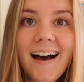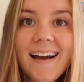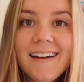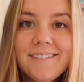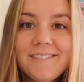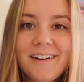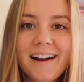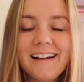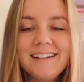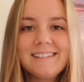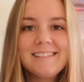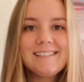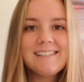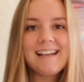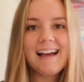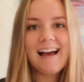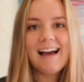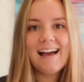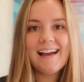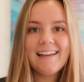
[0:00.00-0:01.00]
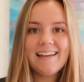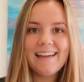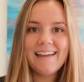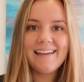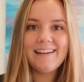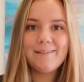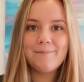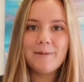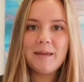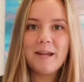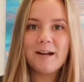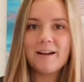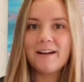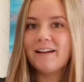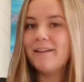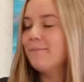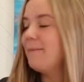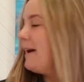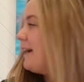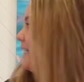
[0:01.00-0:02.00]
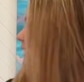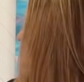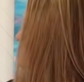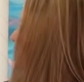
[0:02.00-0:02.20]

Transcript: friends, I am here in my